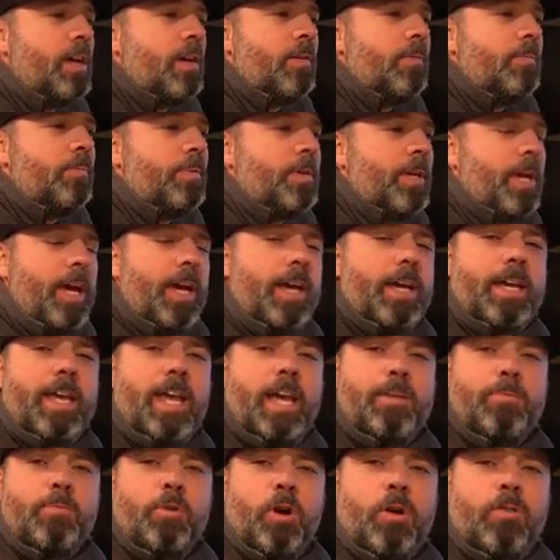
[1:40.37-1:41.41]
Pierre
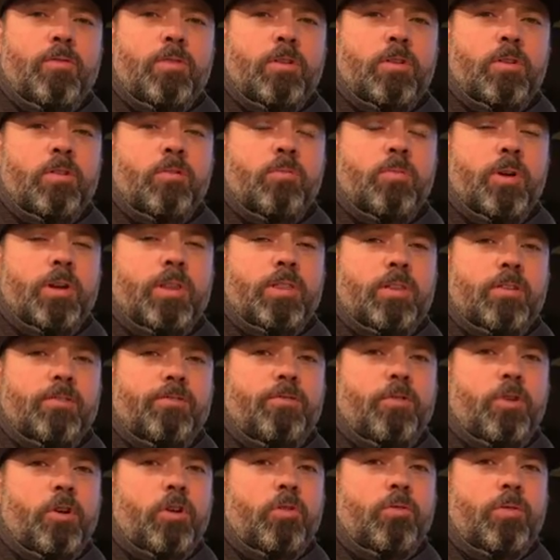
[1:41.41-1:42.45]
came over with the
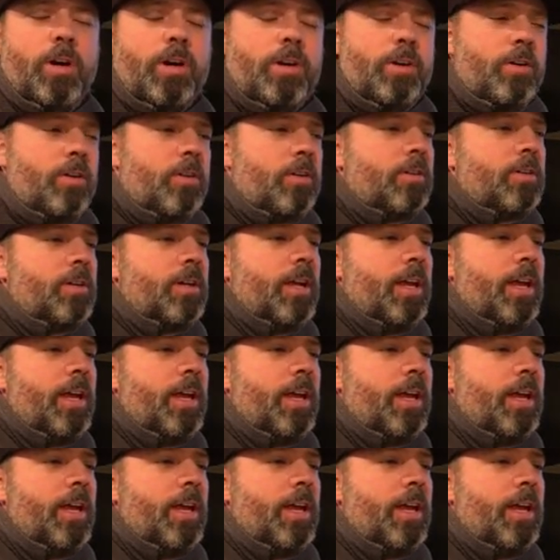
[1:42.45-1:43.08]
4Runner